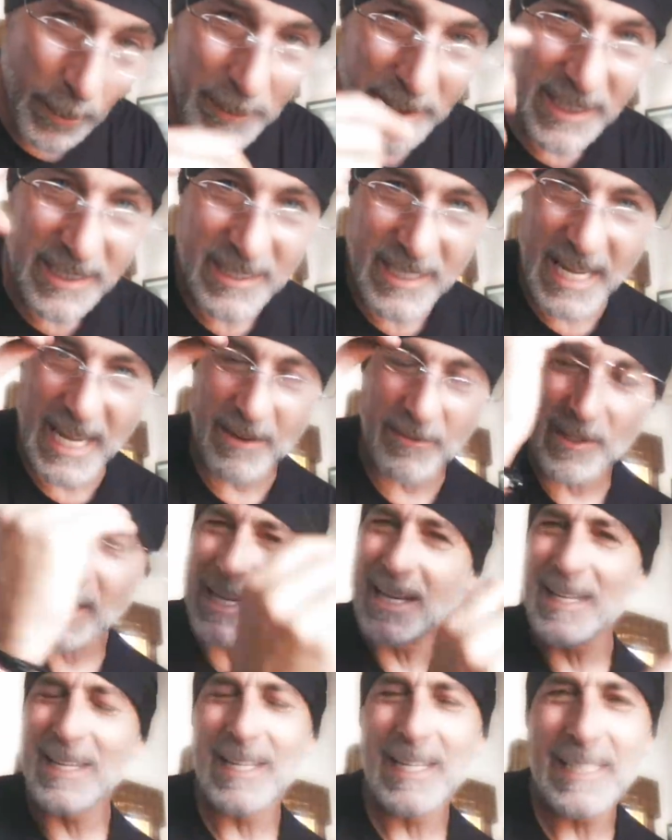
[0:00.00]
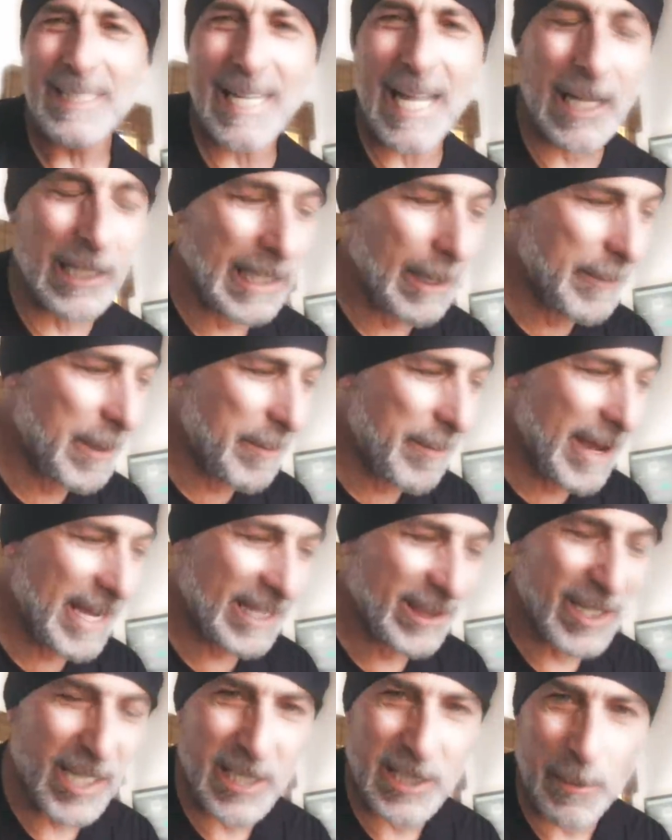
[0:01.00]
will be saved. Now let me
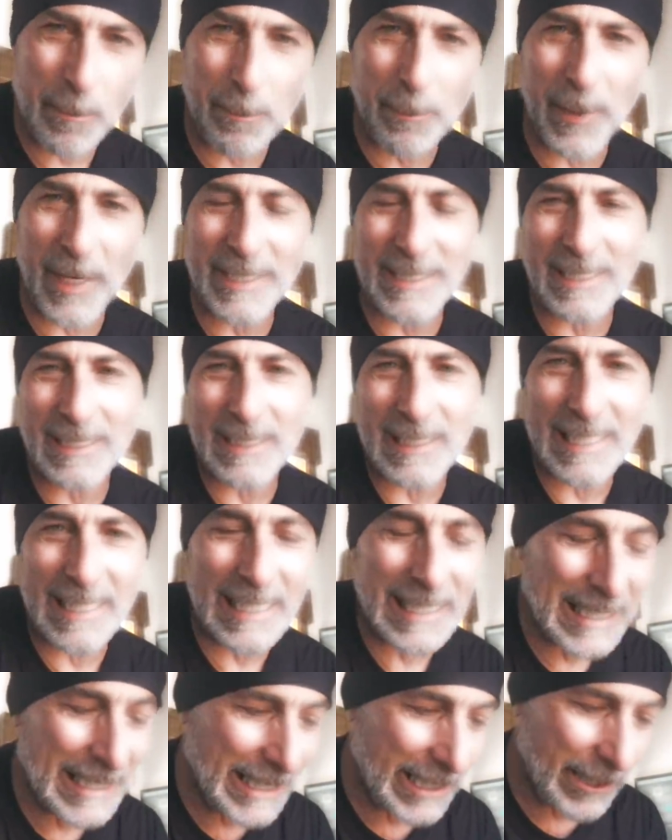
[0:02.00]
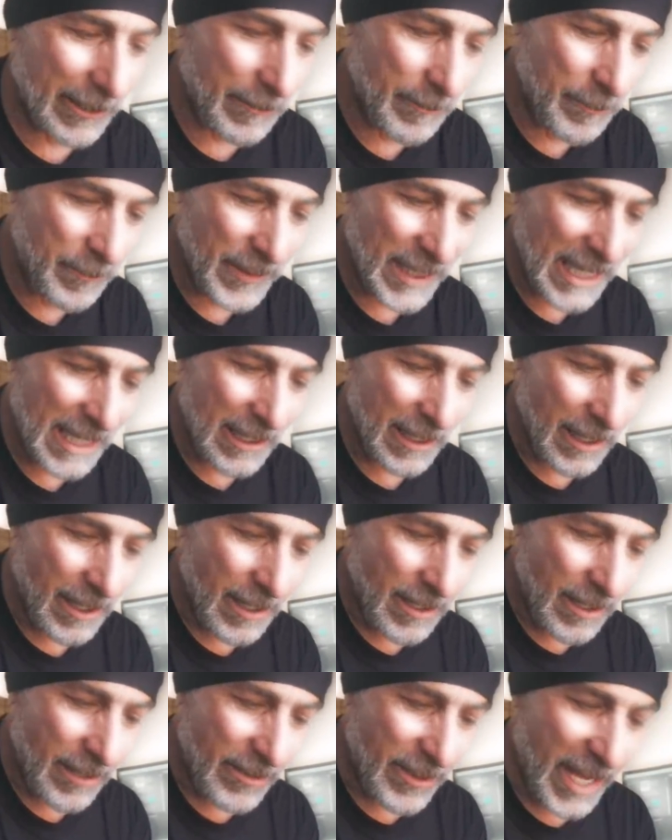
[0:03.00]
make this abundantly clear,
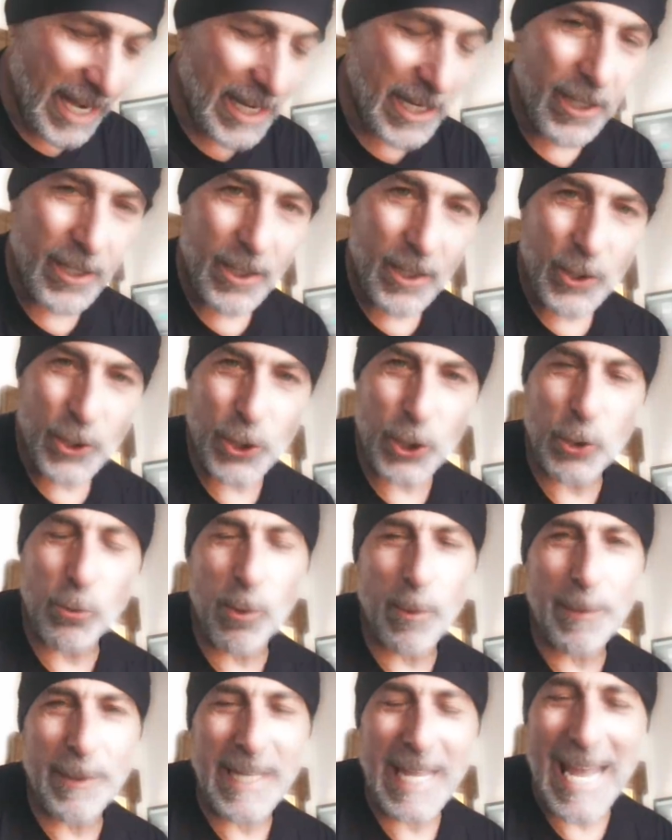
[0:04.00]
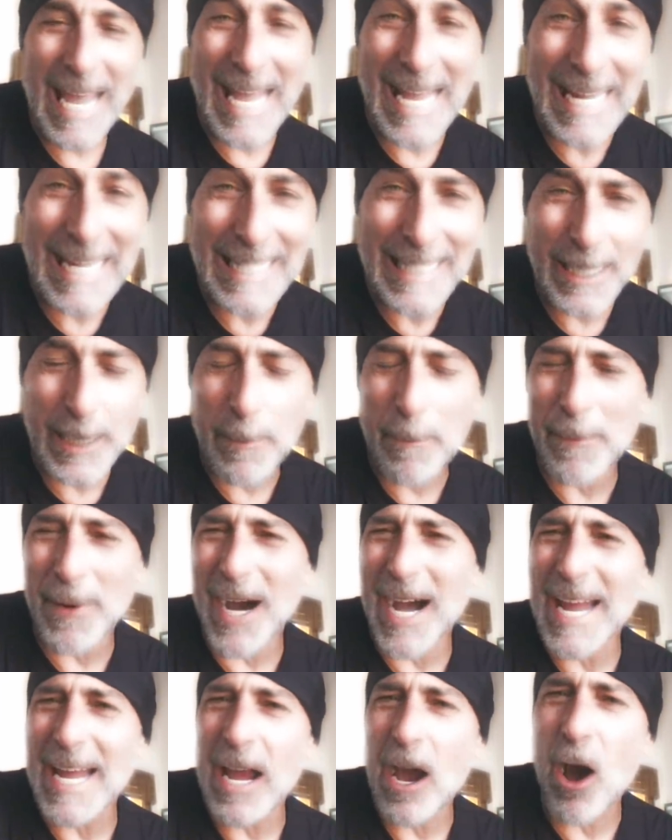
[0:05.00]
that you will be hated
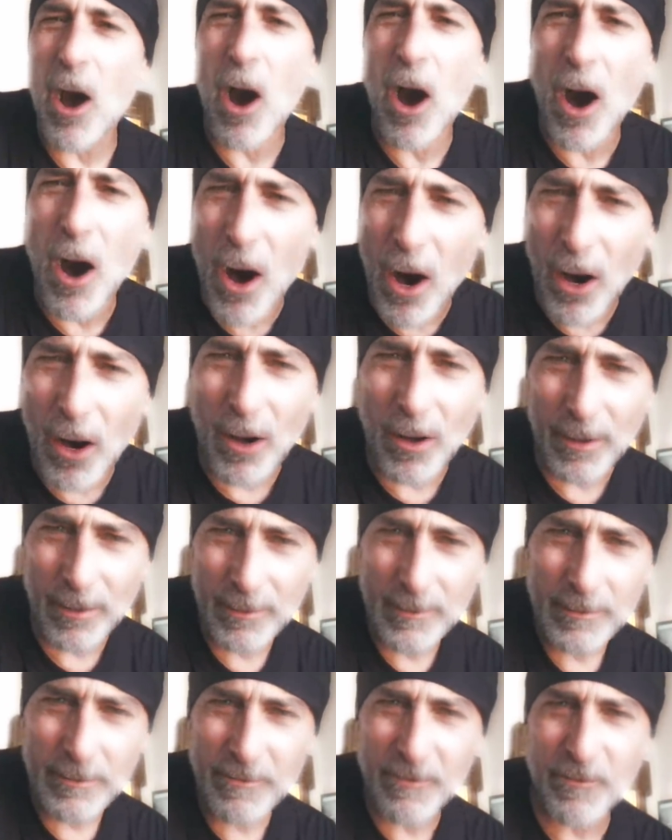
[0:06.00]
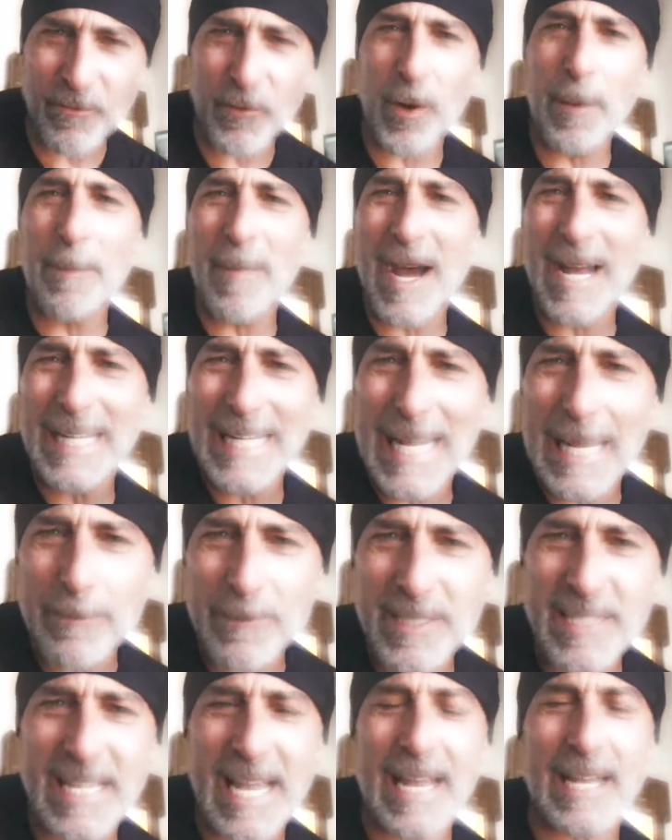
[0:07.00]
by all for my
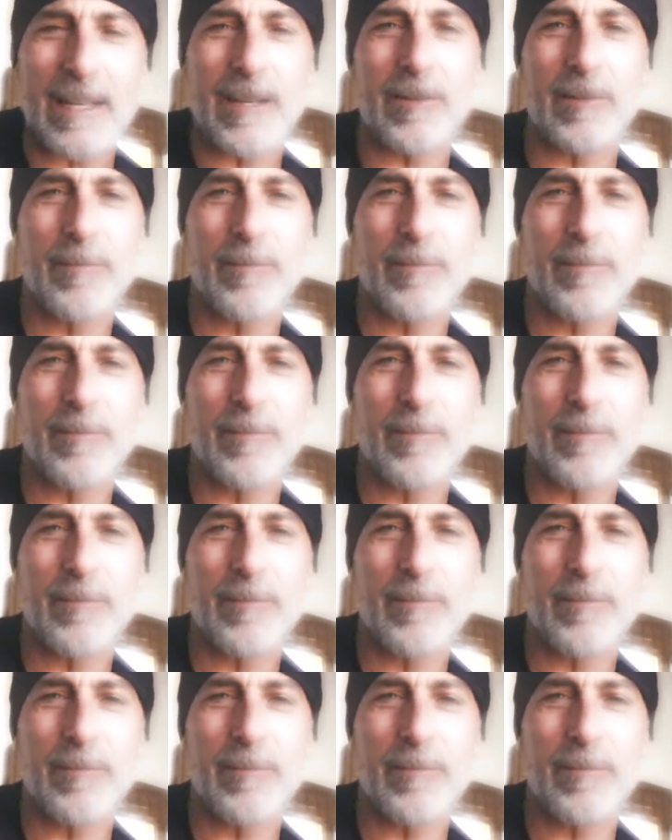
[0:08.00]
name's sake.